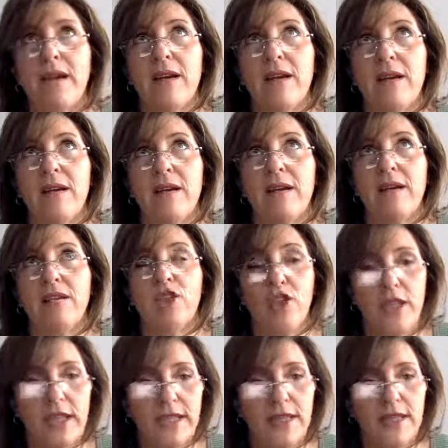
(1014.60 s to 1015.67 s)
uh,
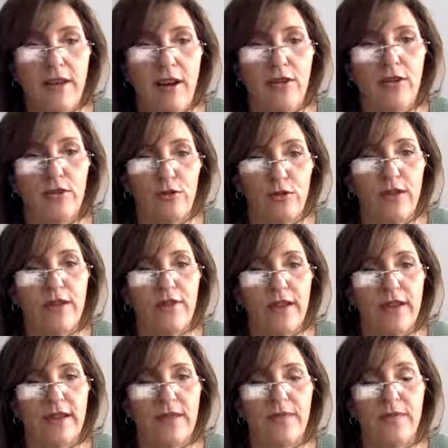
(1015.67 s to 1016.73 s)
Jesus on the
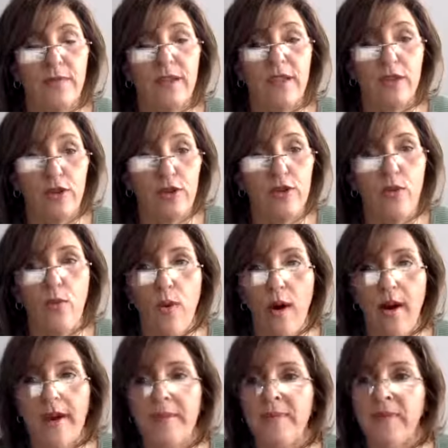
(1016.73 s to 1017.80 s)
crucifix. And do you know
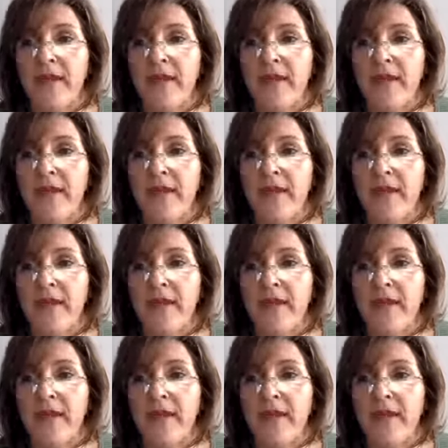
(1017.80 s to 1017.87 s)
why?